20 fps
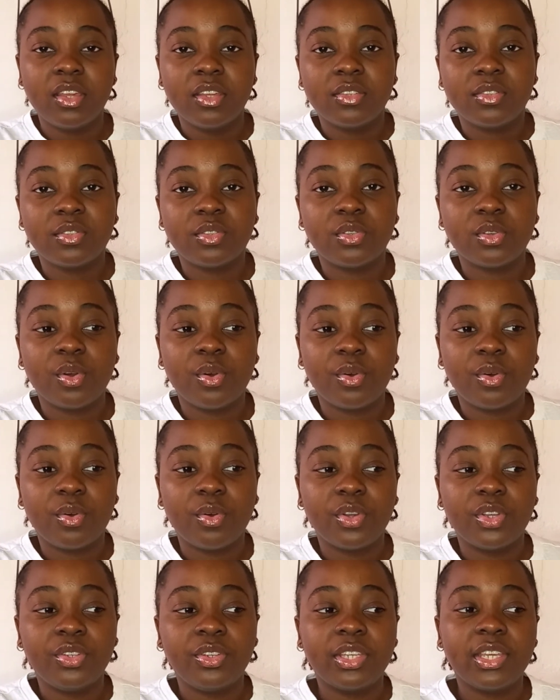
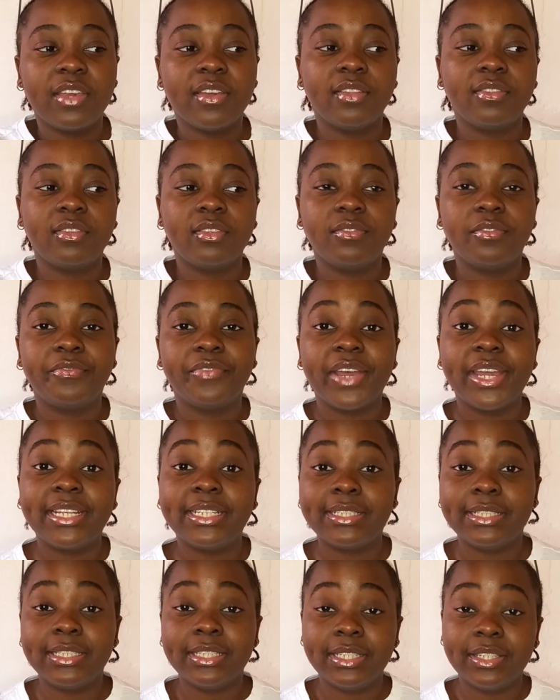So you can
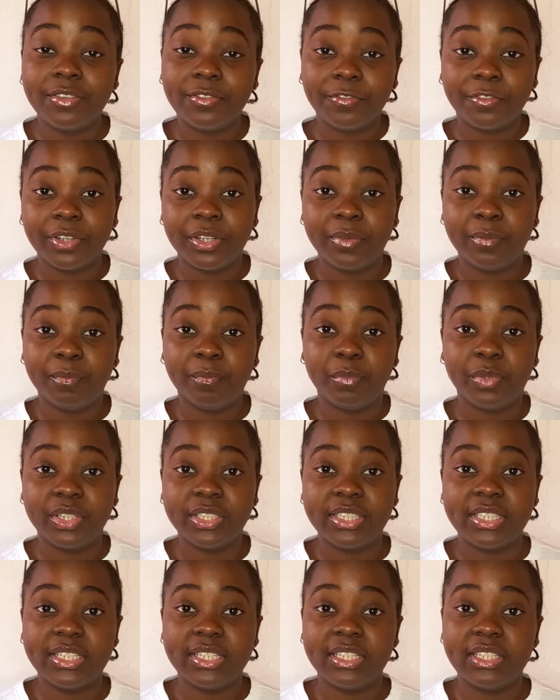find different
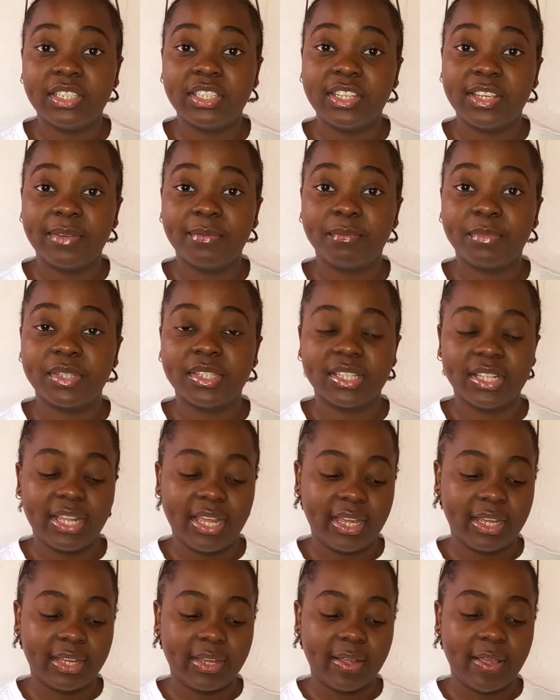body shapes,
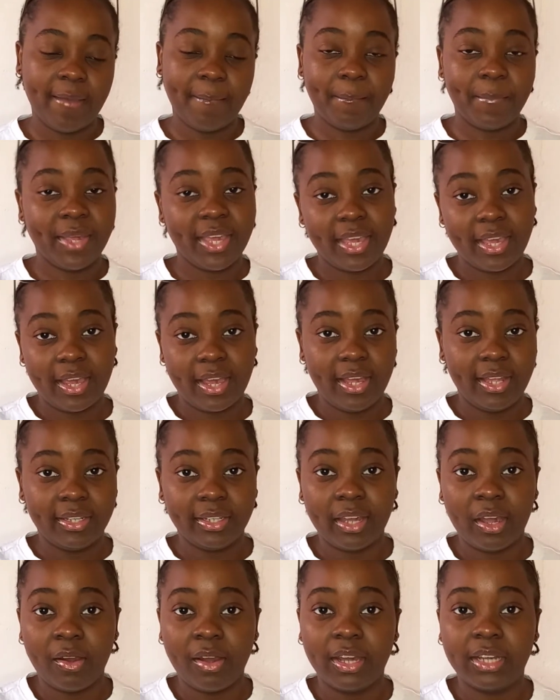like a pear,
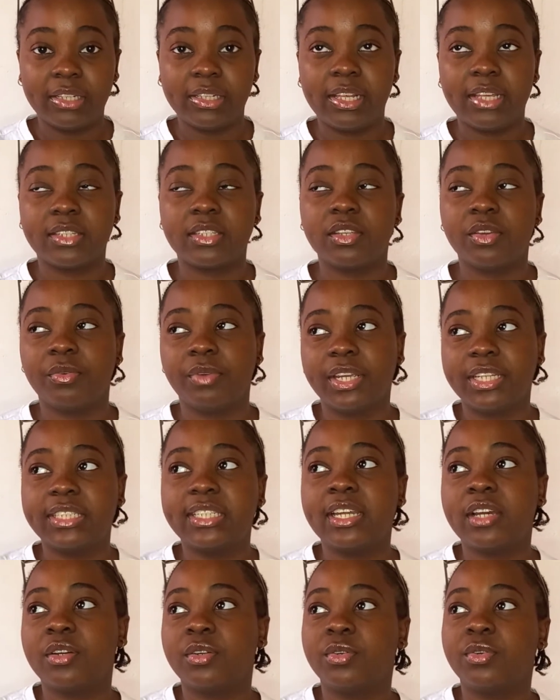an hourglass, a
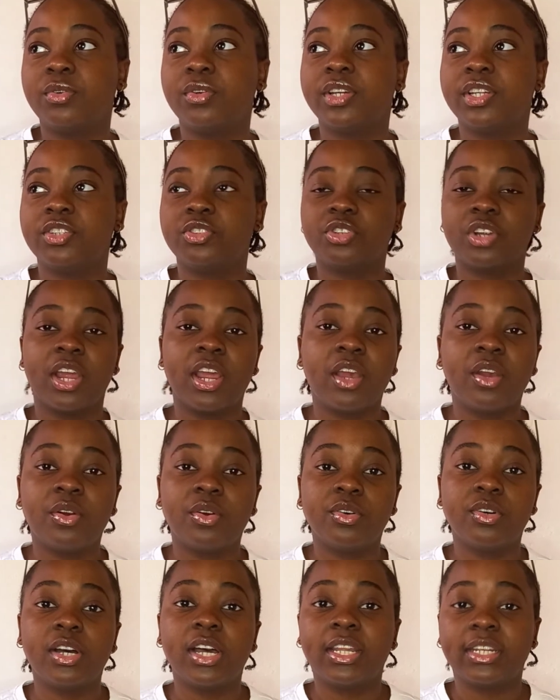rectangle, a
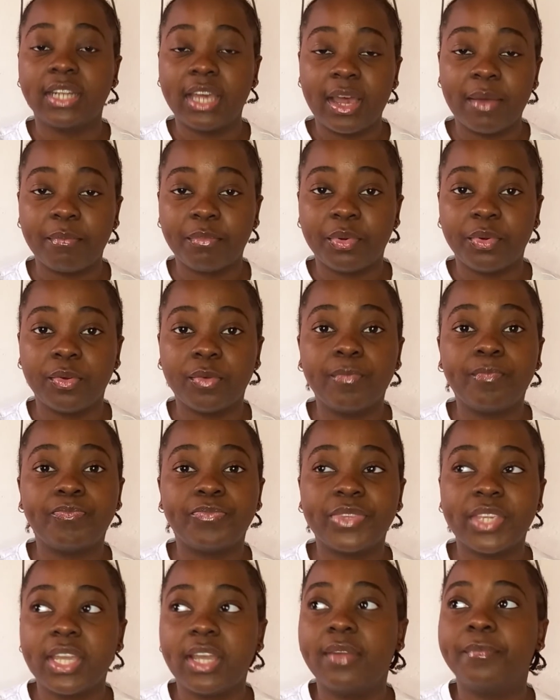triangle, an apple.
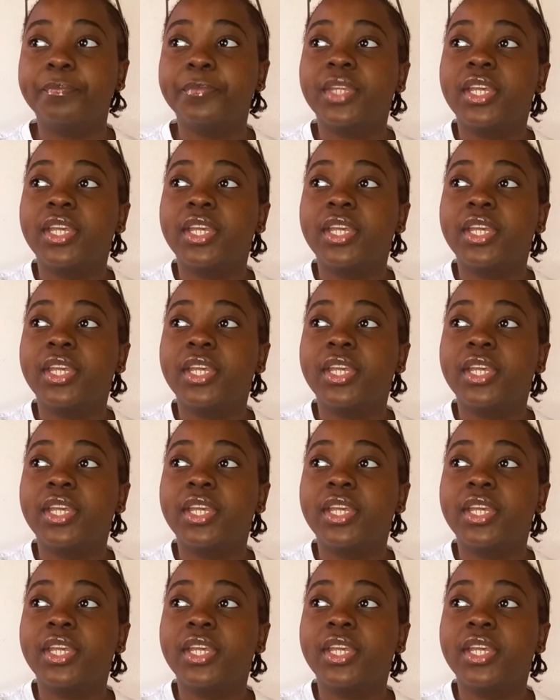Yeah.